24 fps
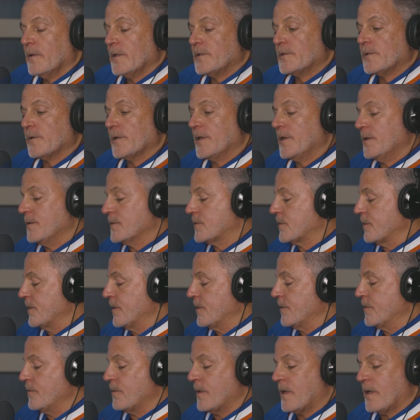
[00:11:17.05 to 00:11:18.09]
Right, so
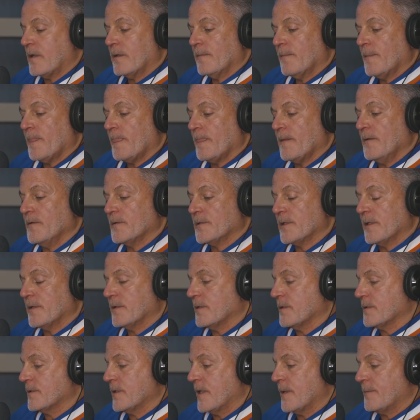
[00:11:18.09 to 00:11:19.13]
here you are. You said it
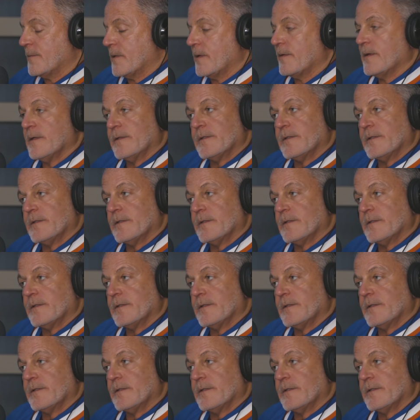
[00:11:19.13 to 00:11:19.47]
doesn't happen often.